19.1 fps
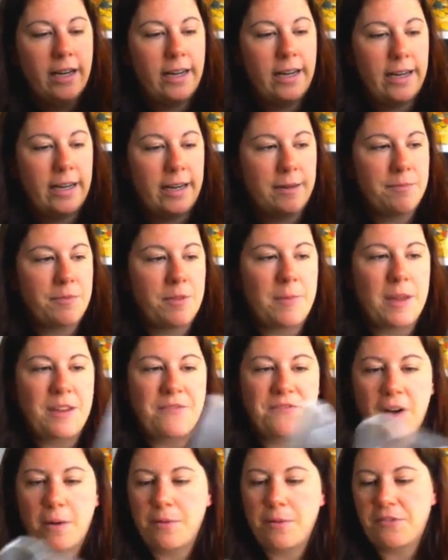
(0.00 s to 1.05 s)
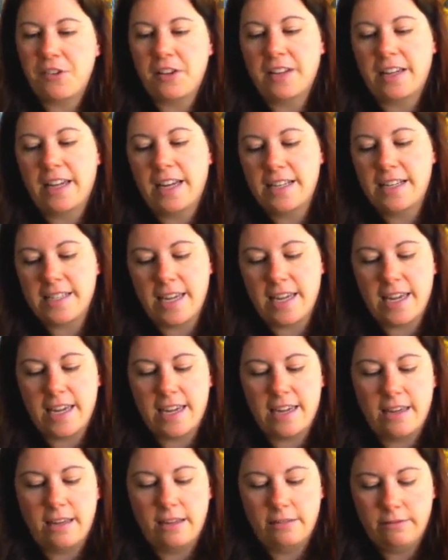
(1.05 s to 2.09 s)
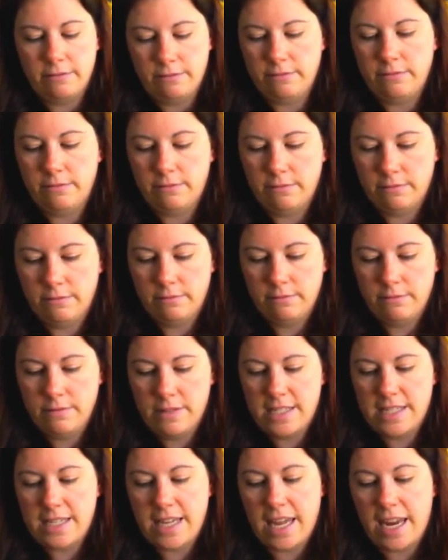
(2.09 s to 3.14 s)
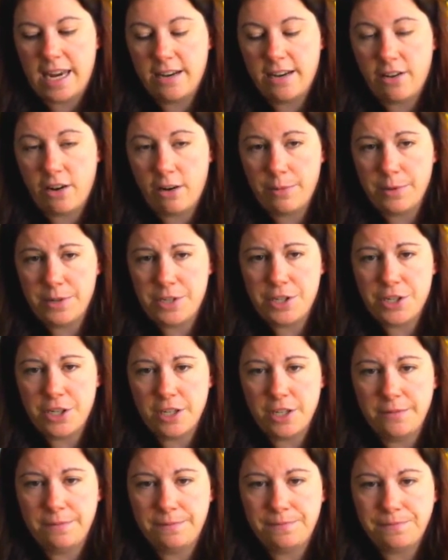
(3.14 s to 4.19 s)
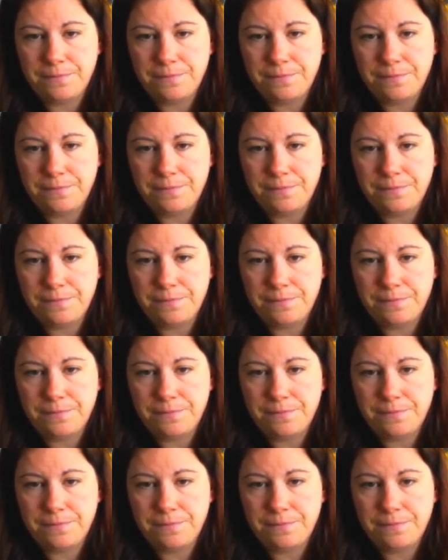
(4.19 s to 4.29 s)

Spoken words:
The main fiber frolic has a skein competition,